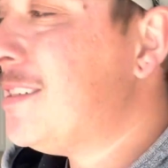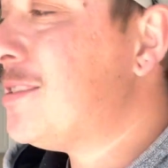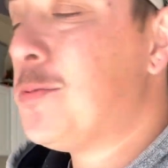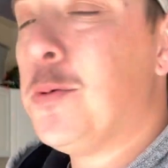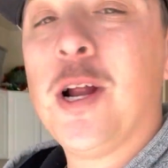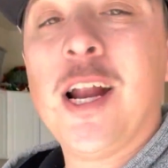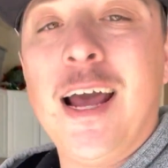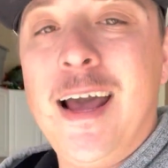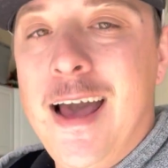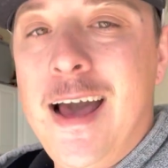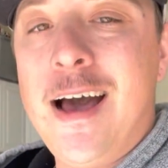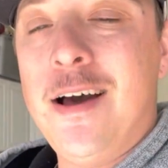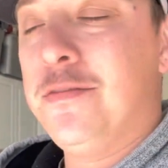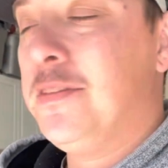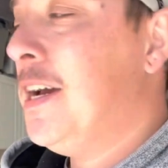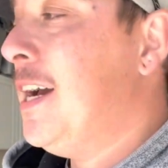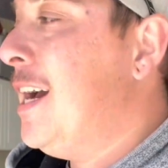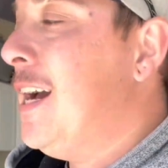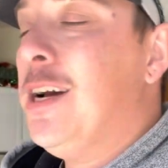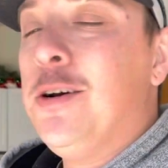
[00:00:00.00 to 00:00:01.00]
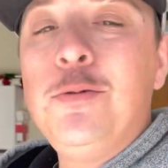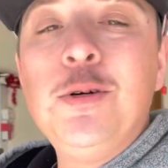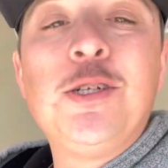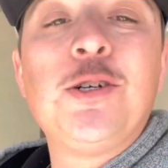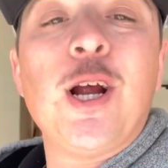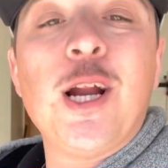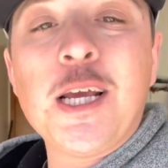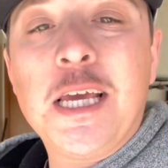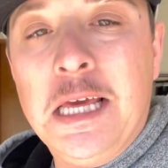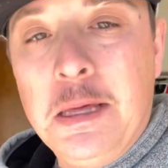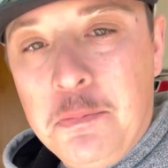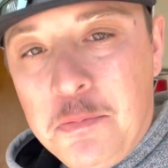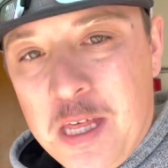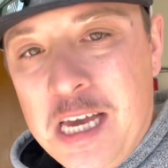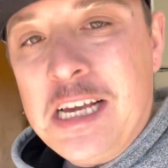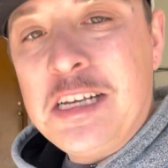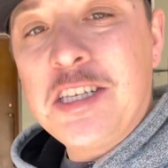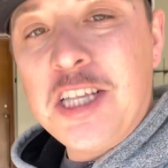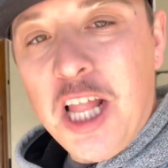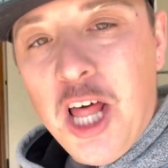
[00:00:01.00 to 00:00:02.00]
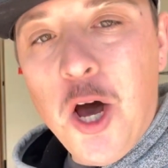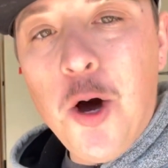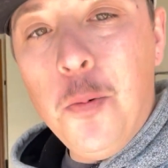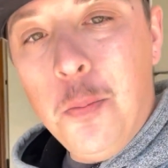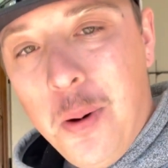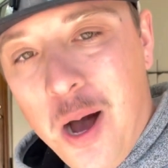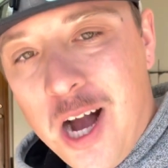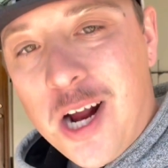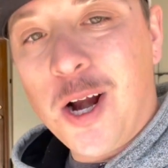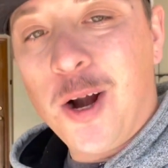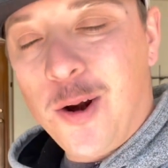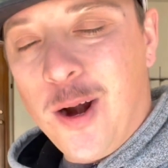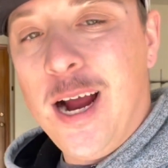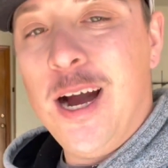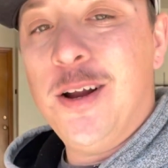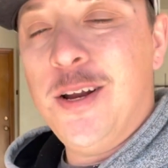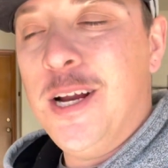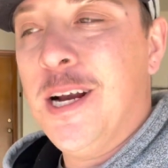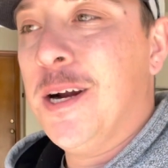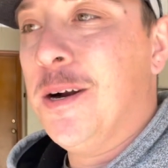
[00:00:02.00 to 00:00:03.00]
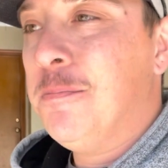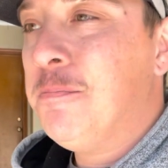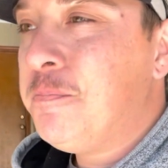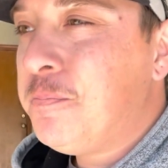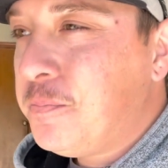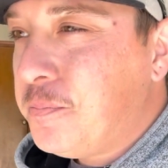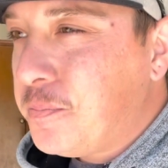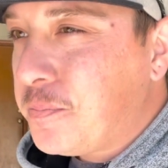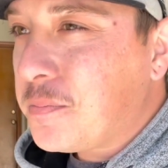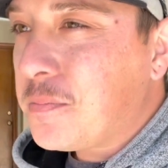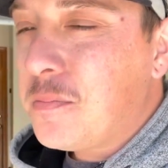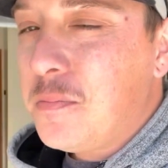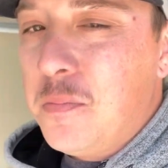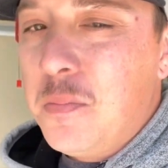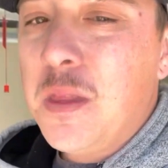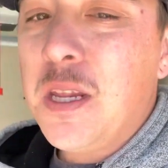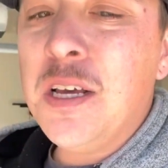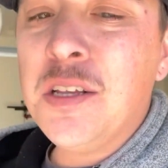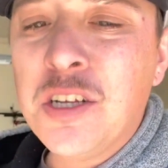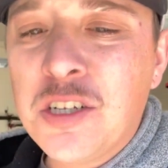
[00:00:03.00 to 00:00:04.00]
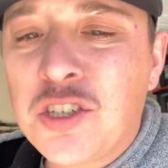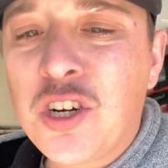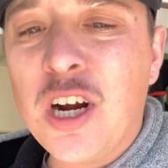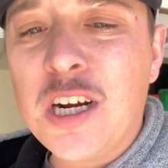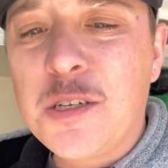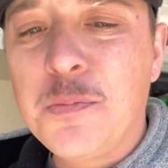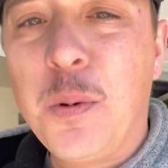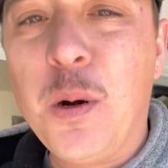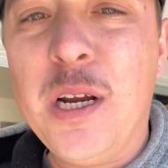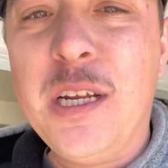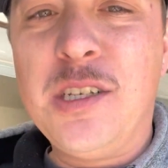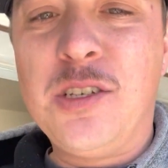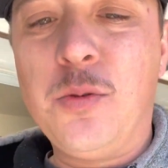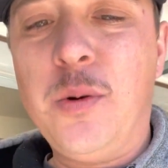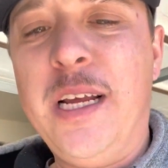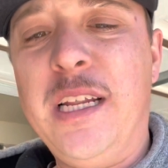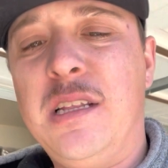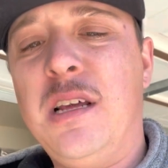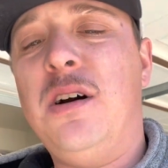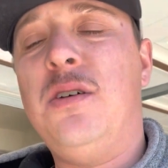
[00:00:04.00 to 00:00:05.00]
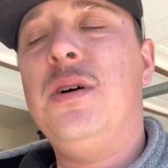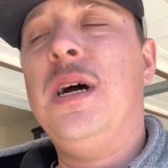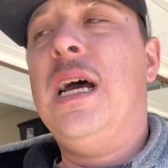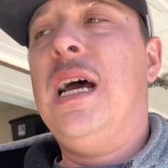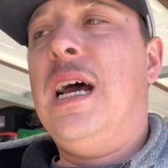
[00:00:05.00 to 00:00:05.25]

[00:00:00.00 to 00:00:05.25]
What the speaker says: It's what I have. We try to keep things low buck around here. The truck's pretty sweet though.